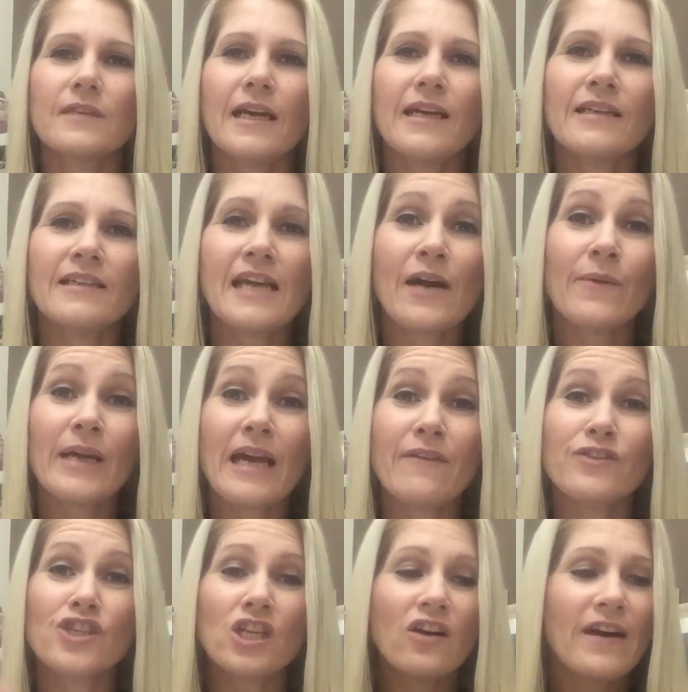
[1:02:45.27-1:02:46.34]
And now we
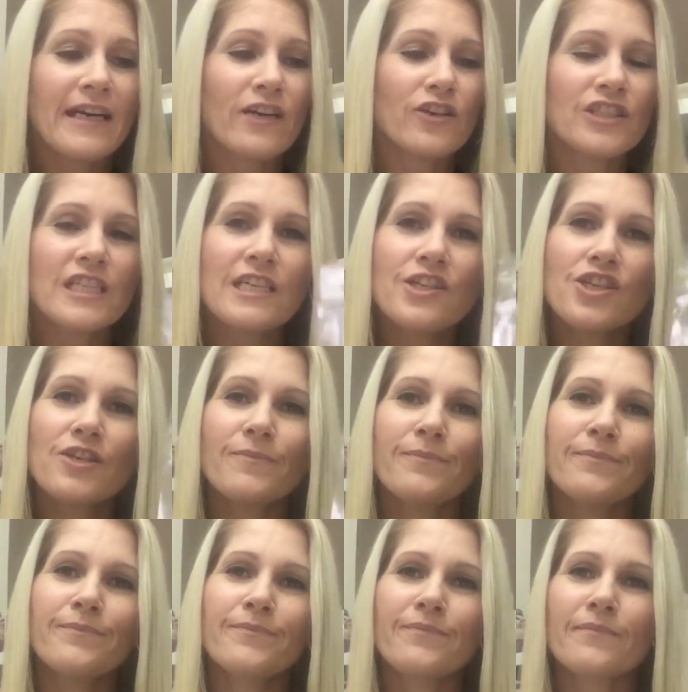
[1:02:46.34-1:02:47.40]
have July Cottage
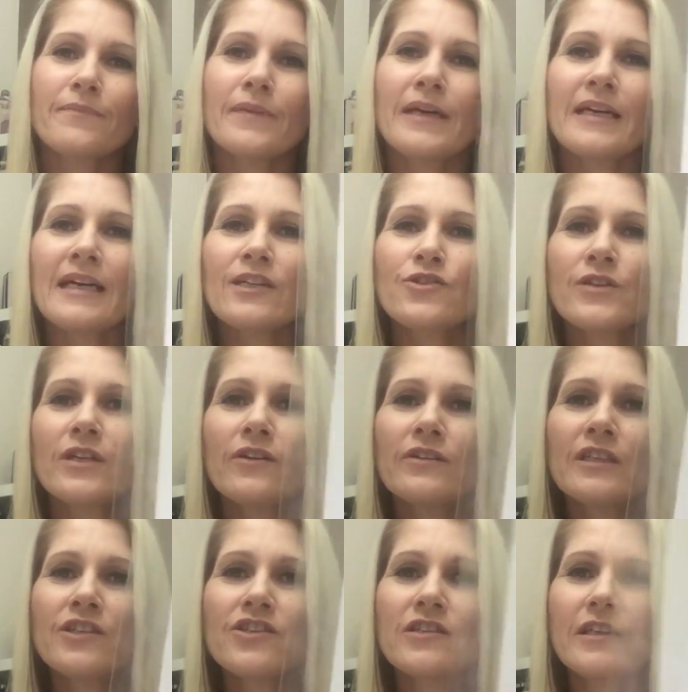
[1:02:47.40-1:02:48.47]
by Country
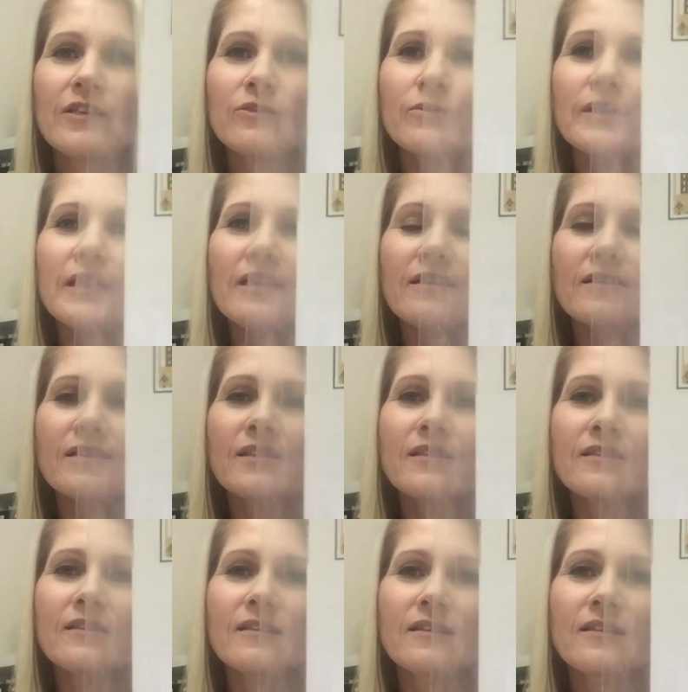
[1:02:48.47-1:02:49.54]
Cottage
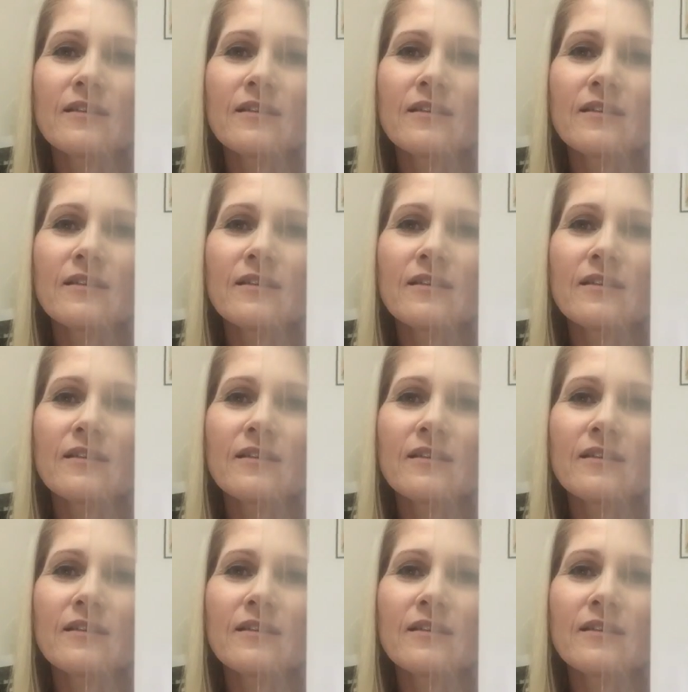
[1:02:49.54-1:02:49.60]
Needleworks.